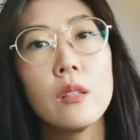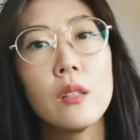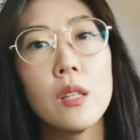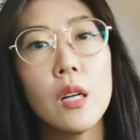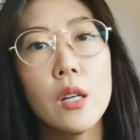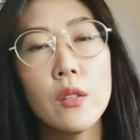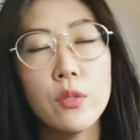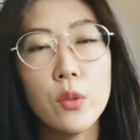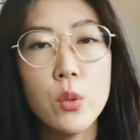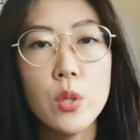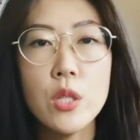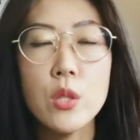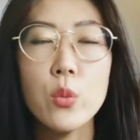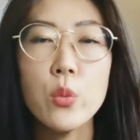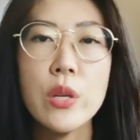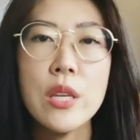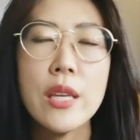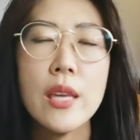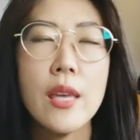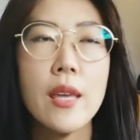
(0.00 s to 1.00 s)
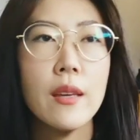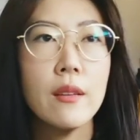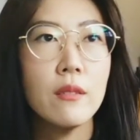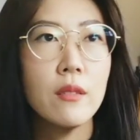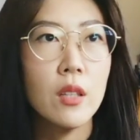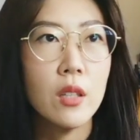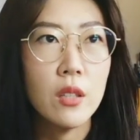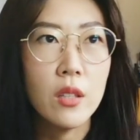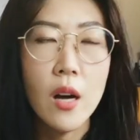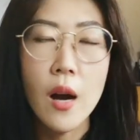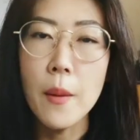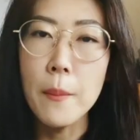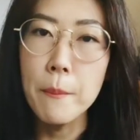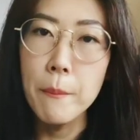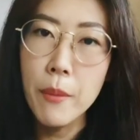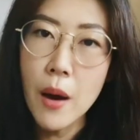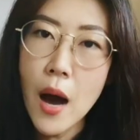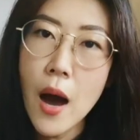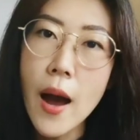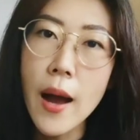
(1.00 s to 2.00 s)
Of course, we can
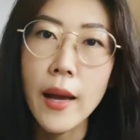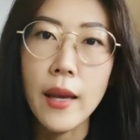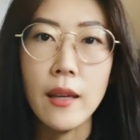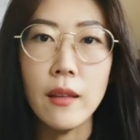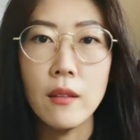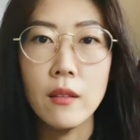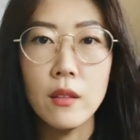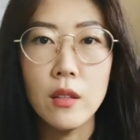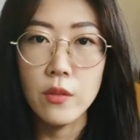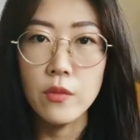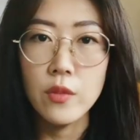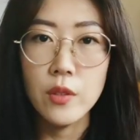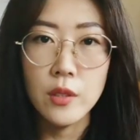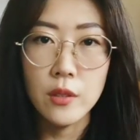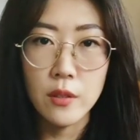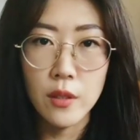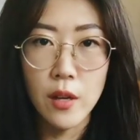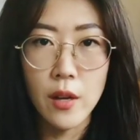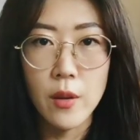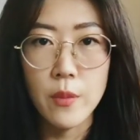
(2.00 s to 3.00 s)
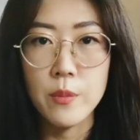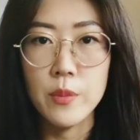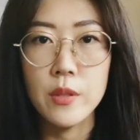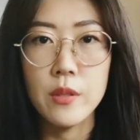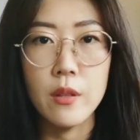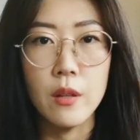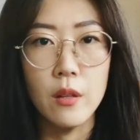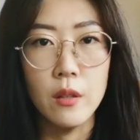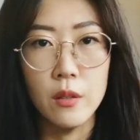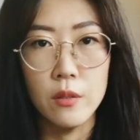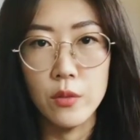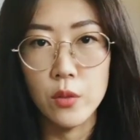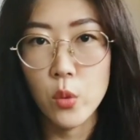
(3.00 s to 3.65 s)
combine different types of